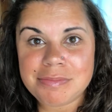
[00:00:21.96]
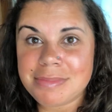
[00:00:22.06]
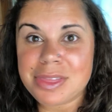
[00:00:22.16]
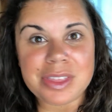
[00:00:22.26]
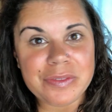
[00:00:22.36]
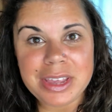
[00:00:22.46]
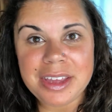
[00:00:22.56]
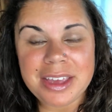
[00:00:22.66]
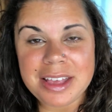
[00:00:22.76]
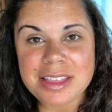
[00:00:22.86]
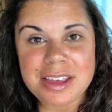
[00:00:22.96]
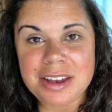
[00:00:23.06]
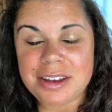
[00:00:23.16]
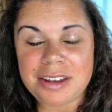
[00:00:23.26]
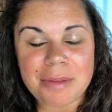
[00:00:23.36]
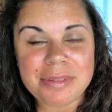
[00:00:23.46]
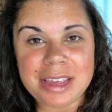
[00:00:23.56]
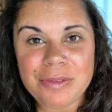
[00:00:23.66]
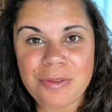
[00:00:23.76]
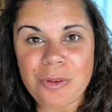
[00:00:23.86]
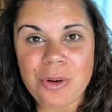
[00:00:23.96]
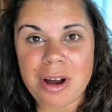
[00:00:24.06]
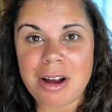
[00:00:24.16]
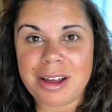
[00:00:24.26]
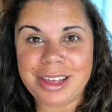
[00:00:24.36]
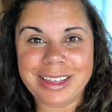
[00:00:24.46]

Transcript: living as an adoptee for